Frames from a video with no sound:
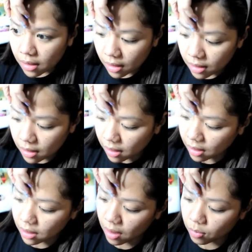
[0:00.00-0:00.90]
and
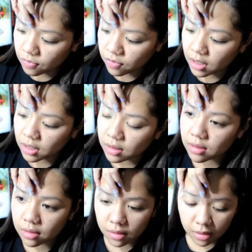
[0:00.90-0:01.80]
then I would fill it
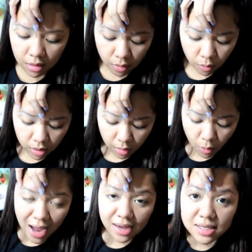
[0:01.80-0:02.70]
with the
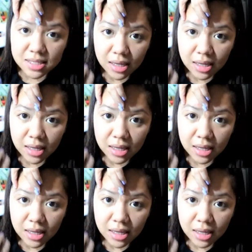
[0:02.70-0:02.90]
wax